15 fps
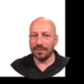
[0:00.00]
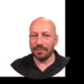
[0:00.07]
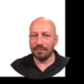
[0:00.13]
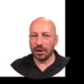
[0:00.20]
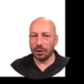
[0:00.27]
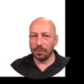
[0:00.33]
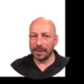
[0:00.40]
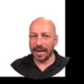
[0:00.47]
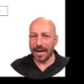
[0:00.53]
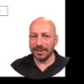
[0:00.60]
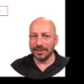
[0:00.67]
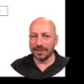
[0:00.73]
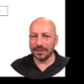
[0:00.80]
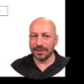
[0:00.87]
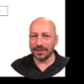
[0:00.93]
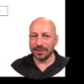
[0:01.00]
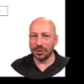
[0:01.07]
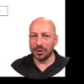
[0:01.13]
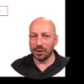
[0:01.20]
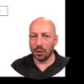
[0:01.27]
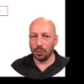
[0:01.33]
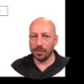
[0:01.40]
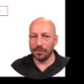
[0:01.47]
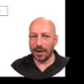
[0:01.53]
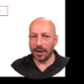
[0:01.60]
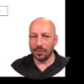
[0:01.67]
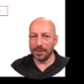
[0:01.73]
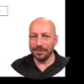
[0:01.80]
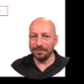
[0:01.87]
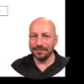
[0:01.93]
Variable x is a global
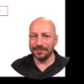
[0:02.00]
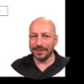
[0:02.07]
variable